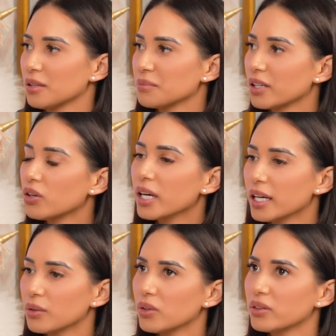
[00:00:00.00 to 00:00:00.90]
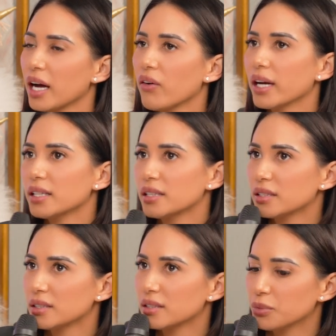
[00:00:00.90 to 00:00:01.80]
I'm like, okay, well now I can
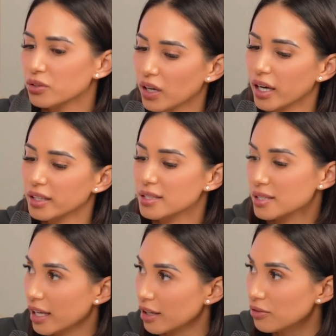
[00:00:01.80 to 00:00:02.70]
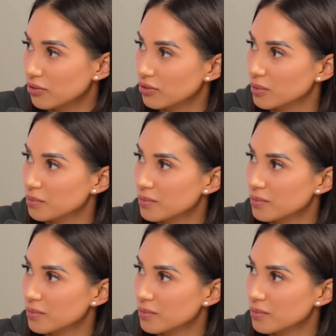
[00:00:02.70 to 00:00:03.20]
provide safe,